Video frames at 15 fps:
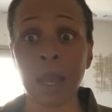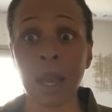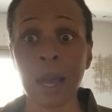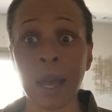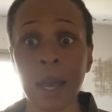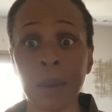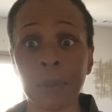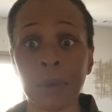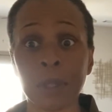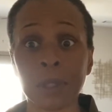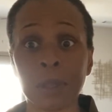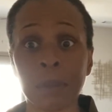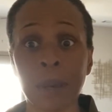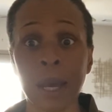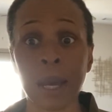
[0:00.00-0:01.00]
I want
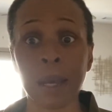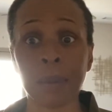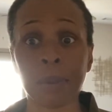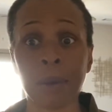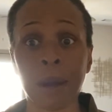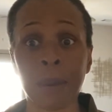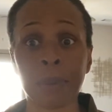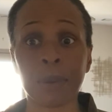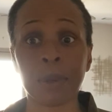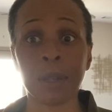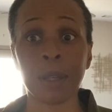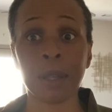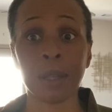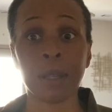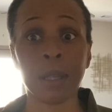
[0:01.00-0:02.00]
to buy a
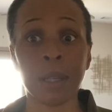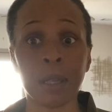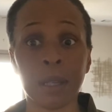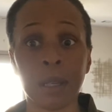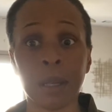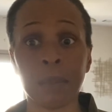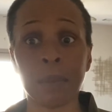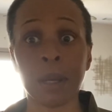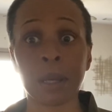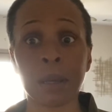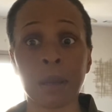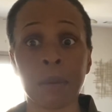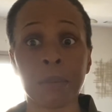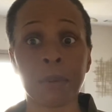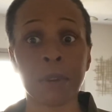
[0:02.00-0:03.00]
property in uh,
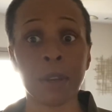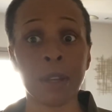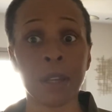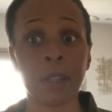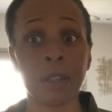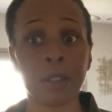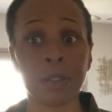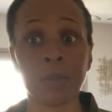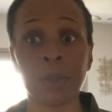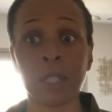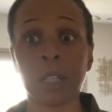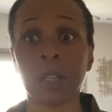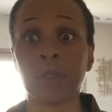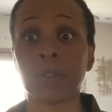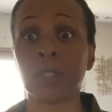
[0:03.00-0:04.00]
Montgomery that's really
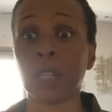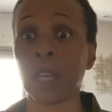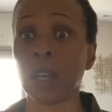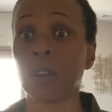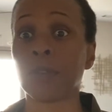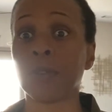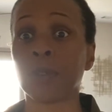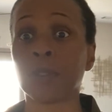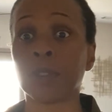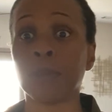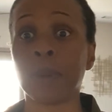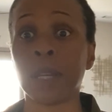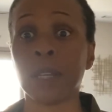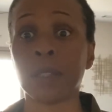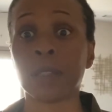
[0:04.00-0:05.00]
close to the Air Force
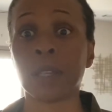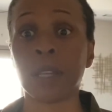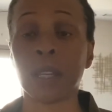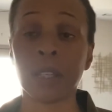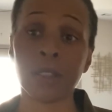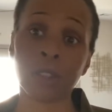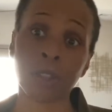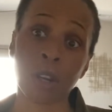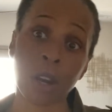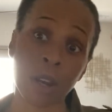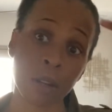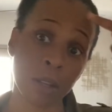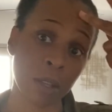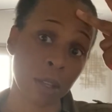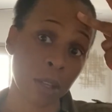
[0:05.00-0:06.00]
Base and
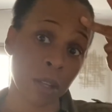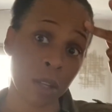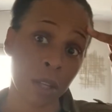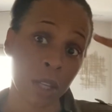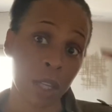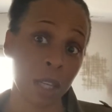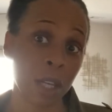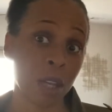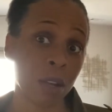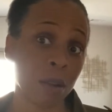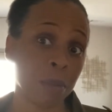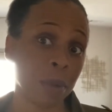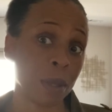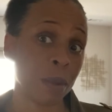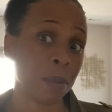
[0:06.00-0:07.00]
start an
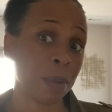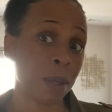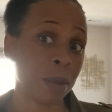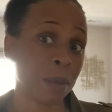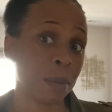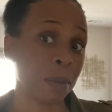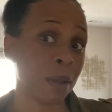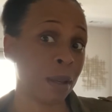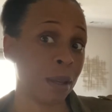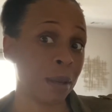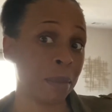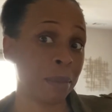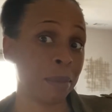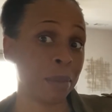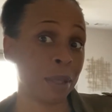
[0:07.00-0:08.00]
Airbnb um,
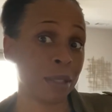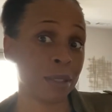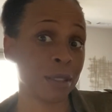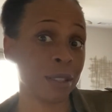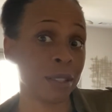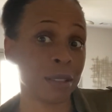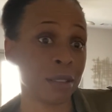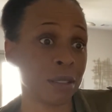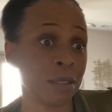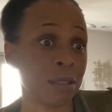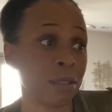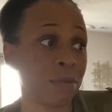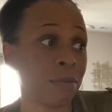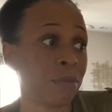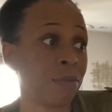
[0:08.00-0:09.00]
business.
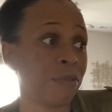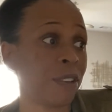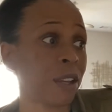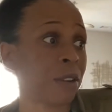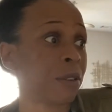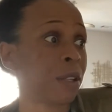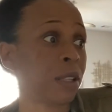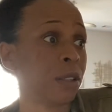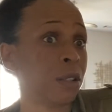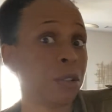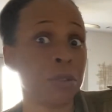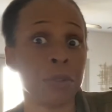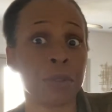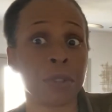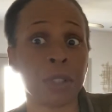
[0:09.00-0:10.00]
It's a very
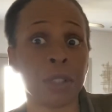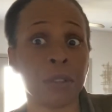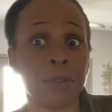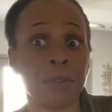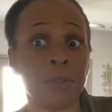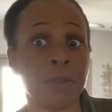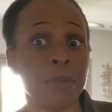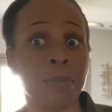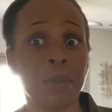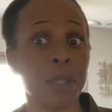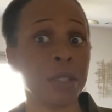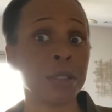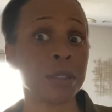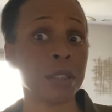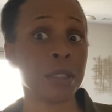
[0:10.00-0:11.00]
lucrative
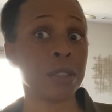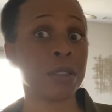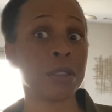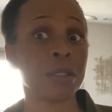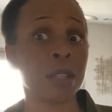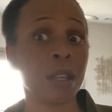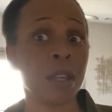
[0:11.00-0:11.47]
business.